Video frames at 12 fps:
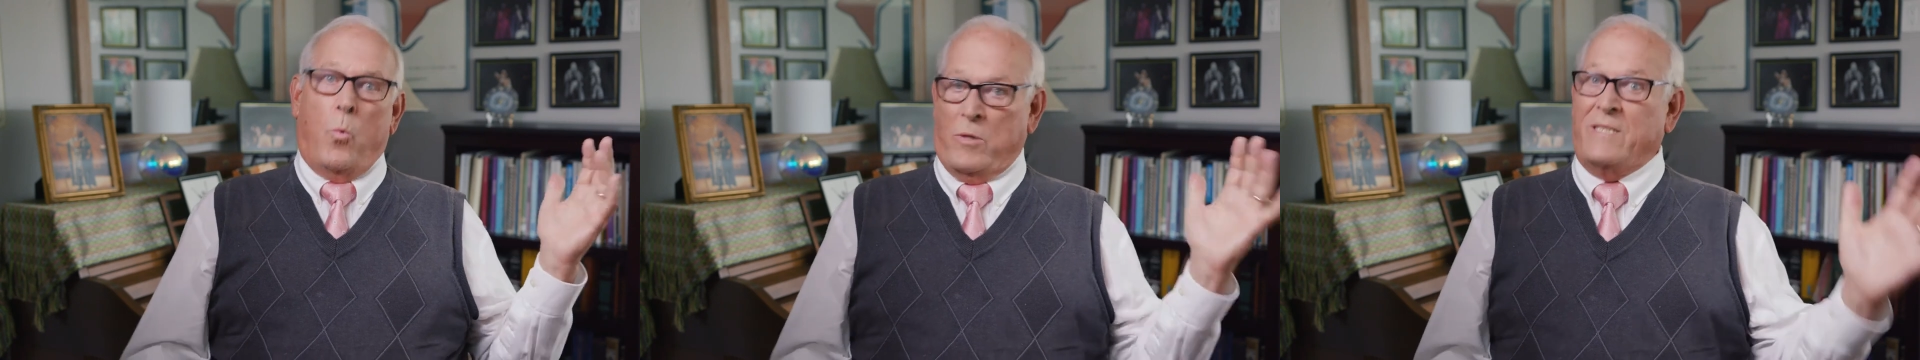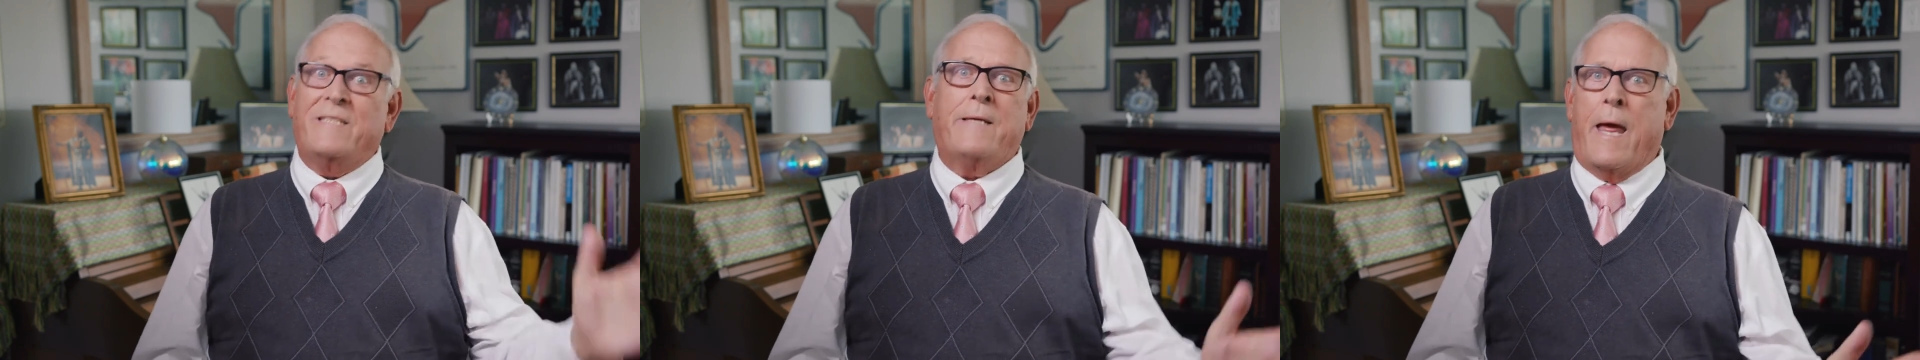
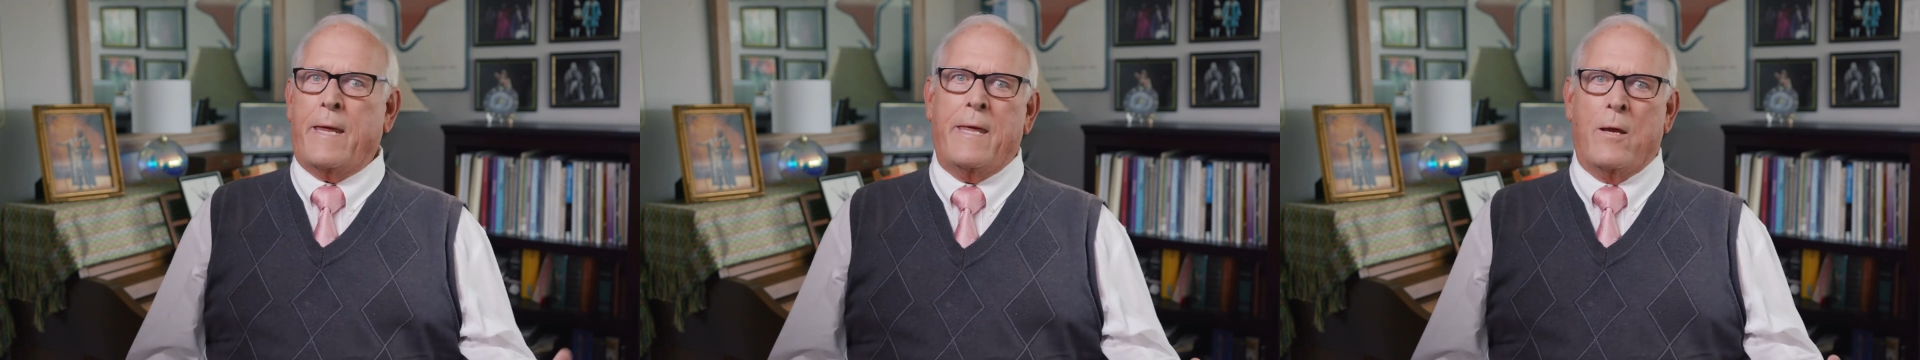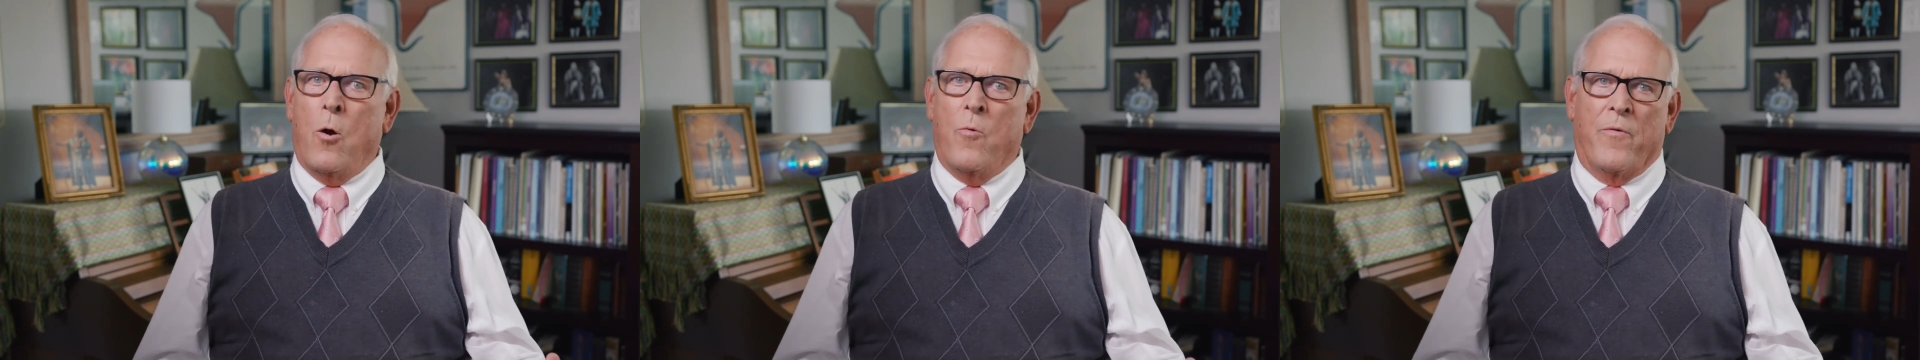was
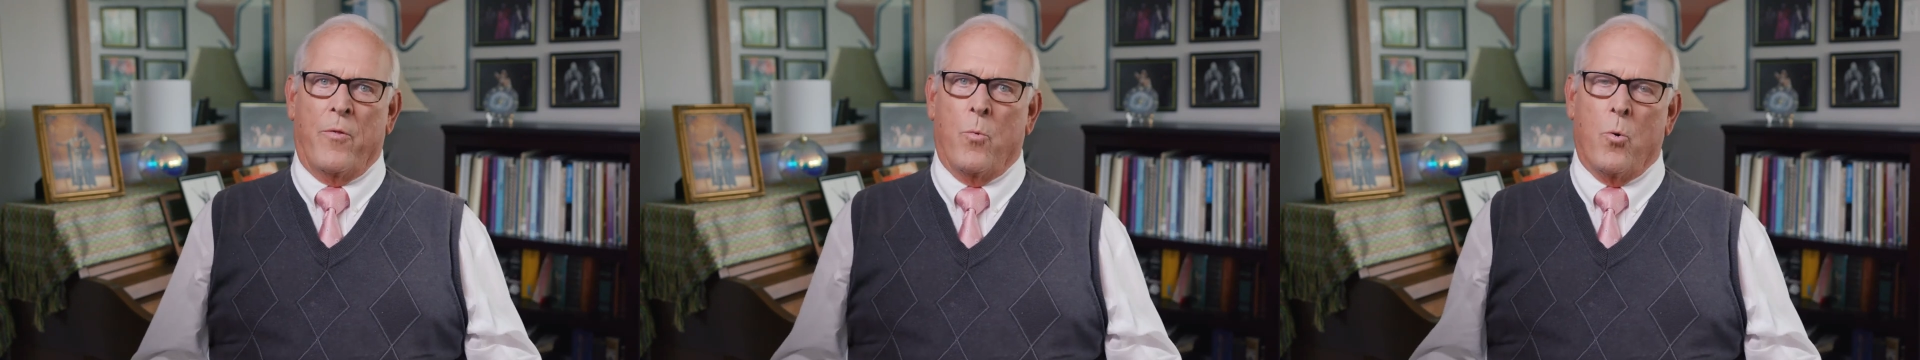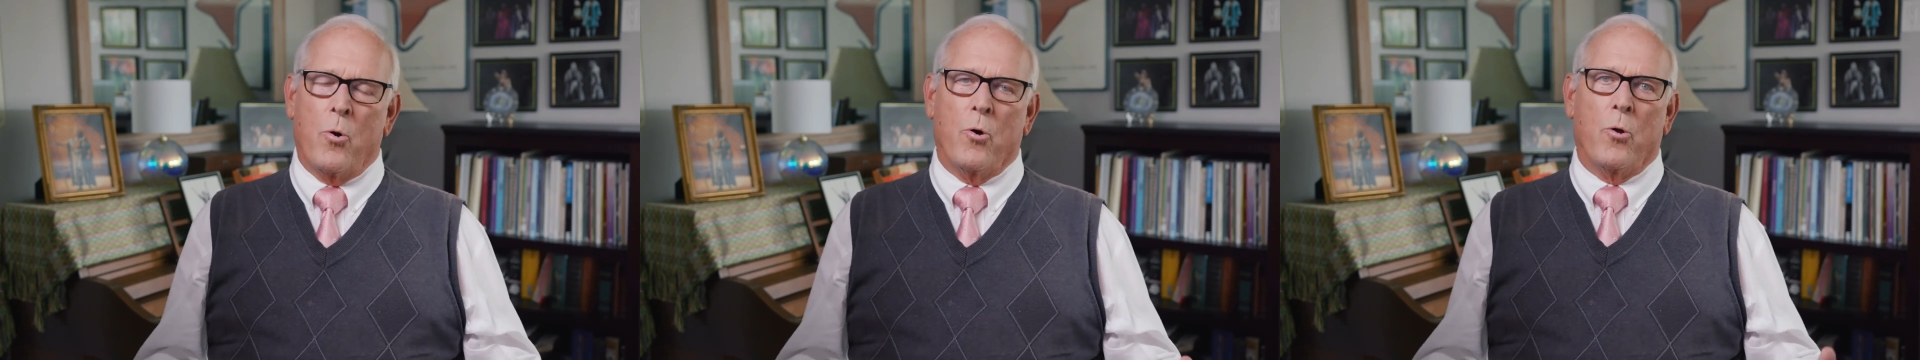taking over the
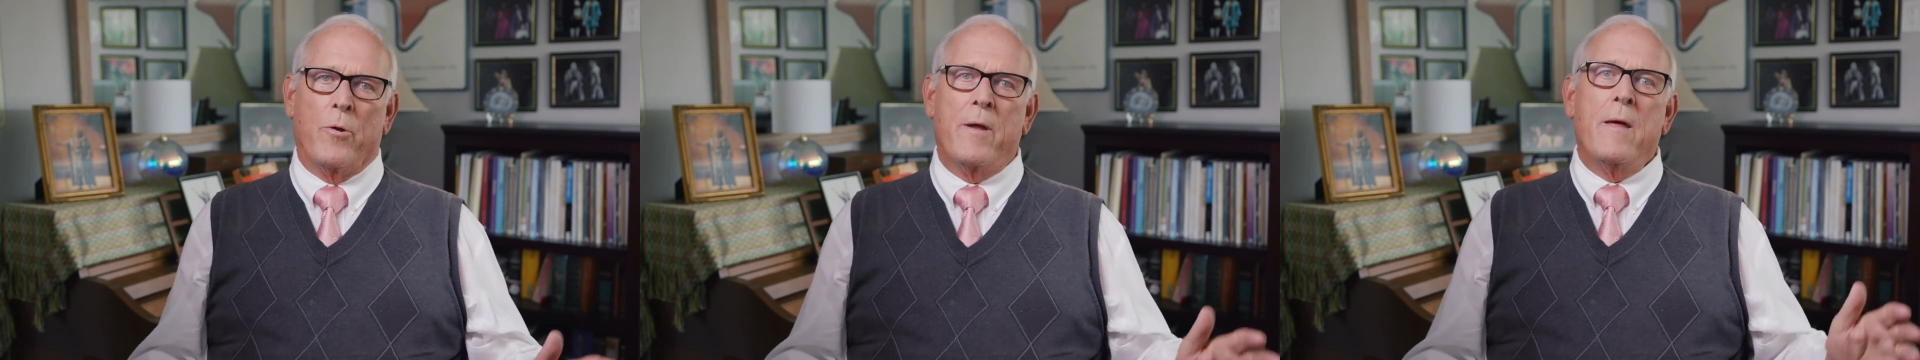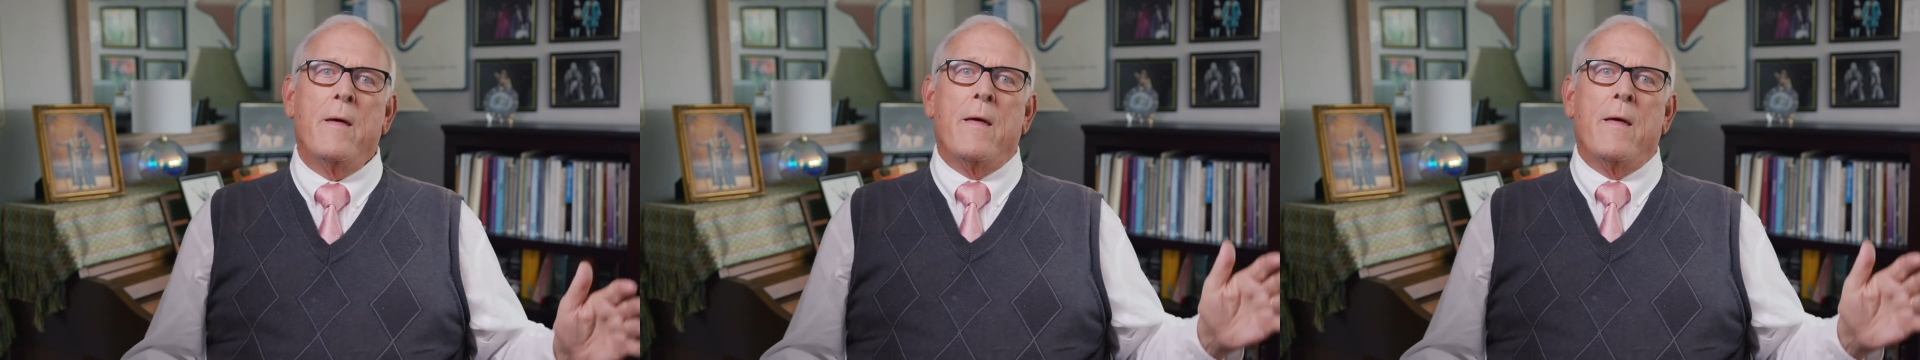world.